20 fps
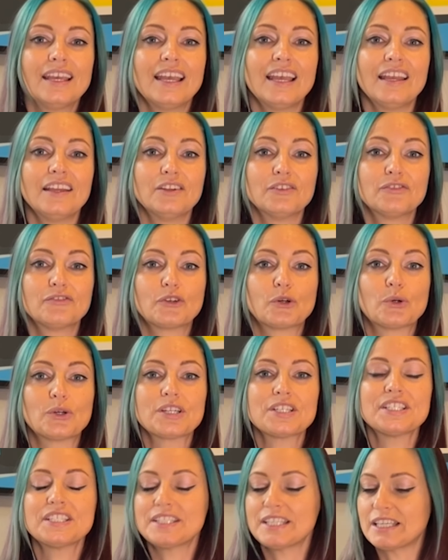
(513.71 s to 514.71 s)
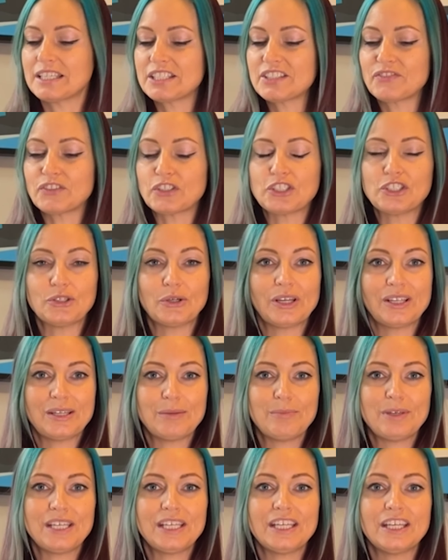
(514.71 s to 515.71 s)
And of course, thanks for joining
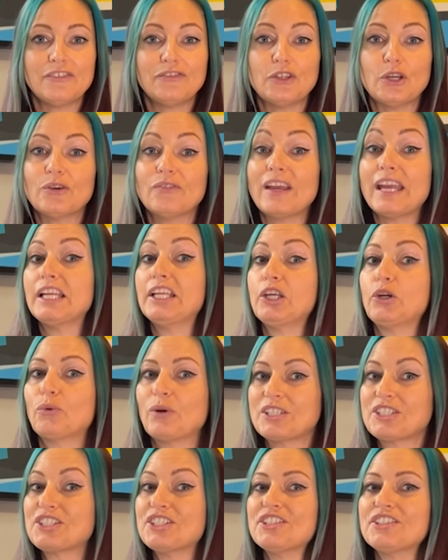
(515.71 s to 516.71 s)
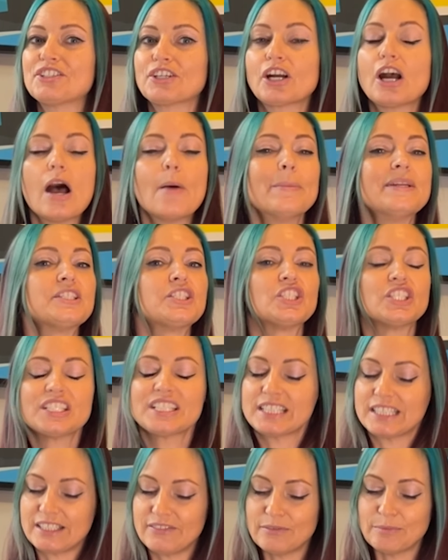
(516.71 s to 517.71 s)
me. If you have any questions or comments,
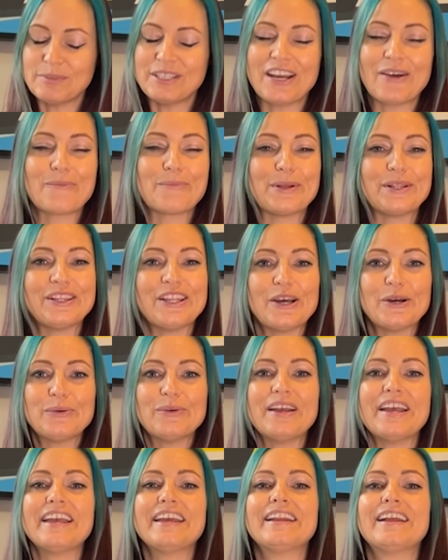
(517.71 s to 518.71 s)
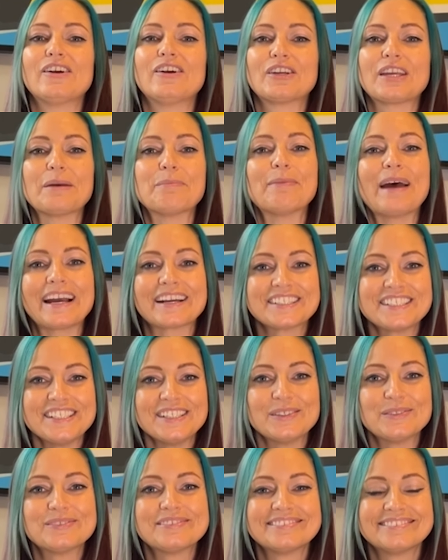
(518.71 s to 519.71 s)
just leave them down below and I'll get back to
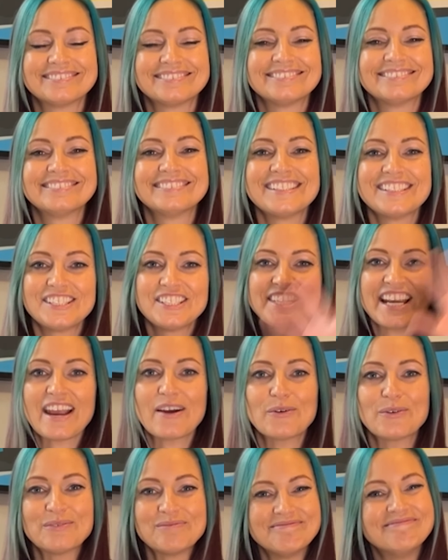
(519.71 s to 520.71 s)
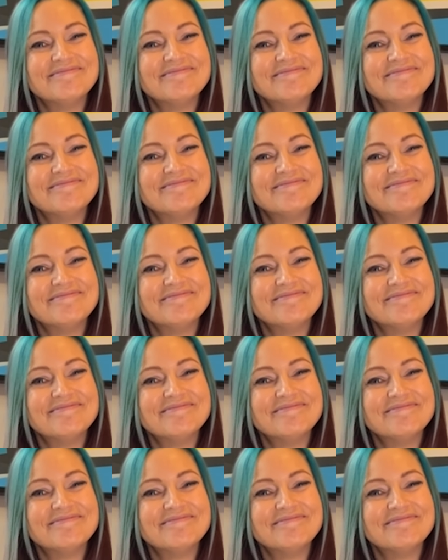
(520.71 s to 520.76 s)
you. Ciao.